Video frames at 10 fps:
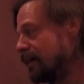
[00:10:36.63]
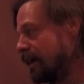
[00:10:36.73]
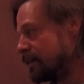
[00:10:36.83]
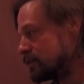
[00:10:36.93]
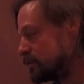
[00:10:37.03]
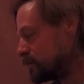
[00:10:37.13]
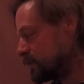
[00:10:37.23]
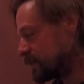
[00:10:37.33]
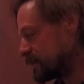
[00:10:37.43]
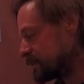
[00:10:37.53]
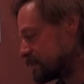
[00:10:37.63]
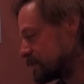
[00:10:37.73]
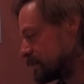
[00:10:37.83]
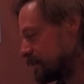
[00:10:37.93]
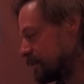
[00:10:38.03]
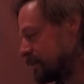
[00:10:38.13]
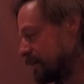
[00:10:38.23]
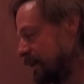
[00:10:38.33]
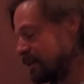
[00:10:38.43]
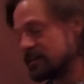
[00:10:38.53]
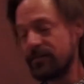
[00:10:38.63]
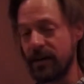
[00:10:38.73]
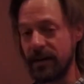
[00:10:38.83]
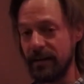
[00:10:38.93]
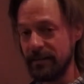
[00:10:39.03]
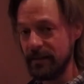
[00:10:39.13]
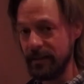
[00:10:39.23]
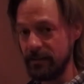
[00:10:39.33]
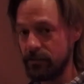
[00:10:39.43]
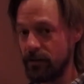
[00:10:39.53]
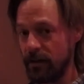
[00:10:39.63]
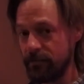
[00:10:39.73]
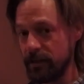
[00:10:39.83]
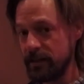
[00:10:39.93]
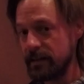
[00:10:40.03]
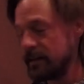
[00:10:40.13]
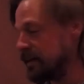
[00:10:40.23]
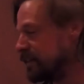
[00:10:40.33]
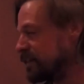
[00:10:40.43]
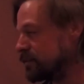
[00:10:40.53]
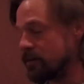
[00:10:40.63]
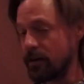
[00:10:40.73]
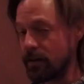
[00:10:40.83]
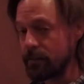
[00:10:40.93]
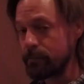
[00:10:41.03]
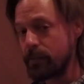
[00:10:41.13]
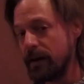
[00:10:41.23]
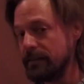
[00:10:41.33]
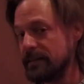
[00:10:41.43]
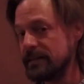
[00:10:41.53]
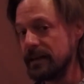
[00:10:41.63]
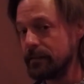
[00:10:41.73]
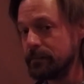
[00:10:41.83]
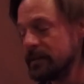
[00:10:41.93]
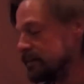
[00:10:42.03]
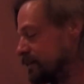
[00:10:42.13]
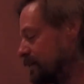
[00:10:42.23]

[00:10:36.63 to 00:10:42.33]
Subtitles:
I do think it has very like strong validity. I think there are probably some